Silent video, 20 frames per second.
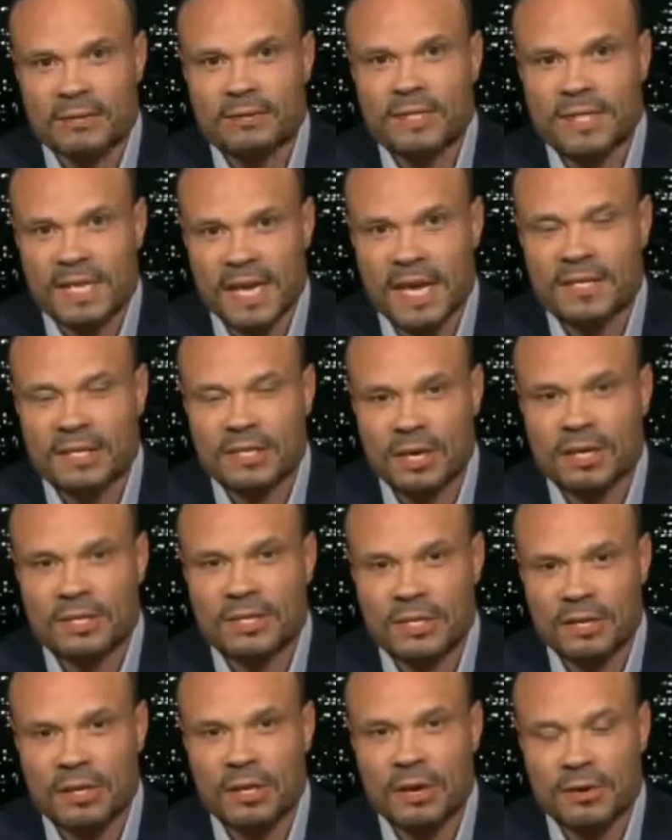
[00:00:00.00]
Those tax
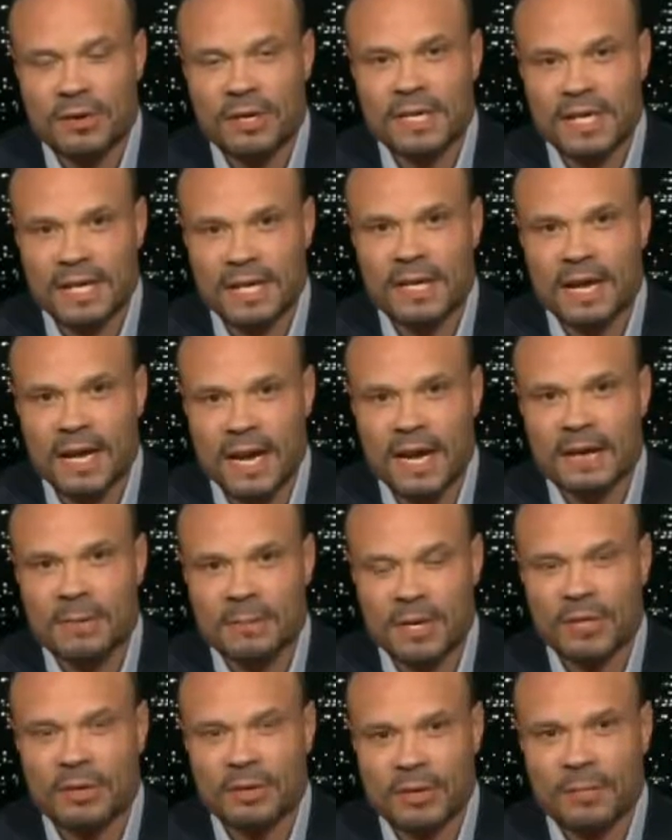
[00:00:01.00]
cuts alone in the
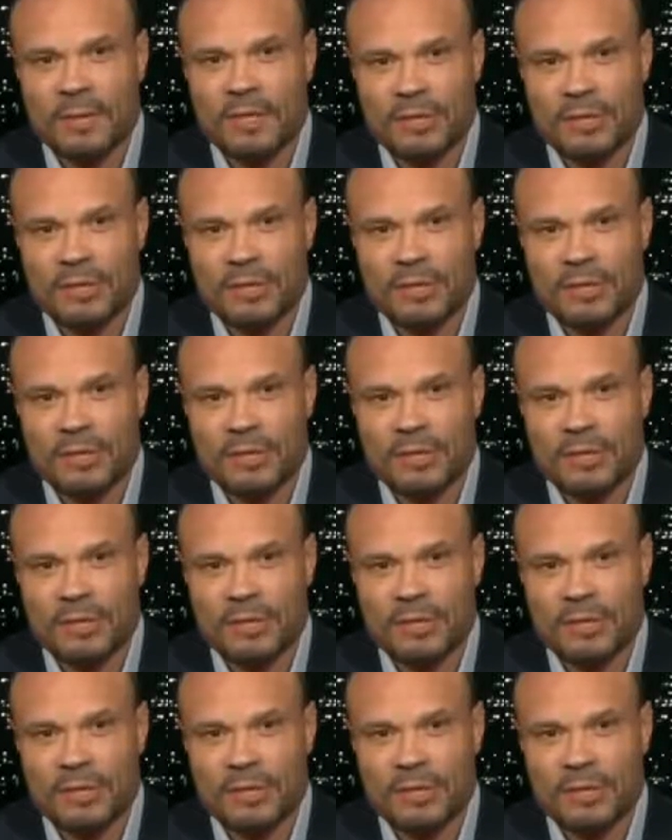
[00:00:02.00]
economy are going to